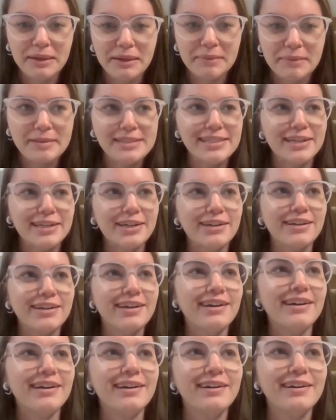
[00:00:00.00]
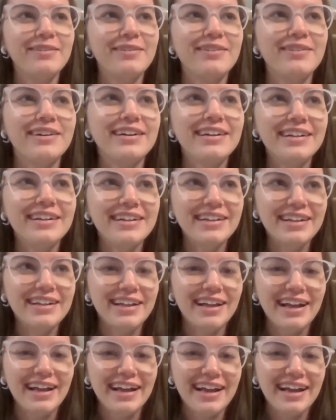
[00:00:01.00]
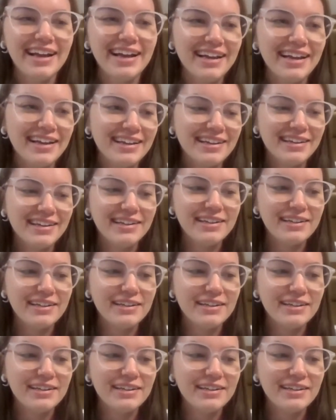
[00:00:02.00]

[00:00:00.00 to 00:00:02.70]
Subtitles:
be your babysitter. And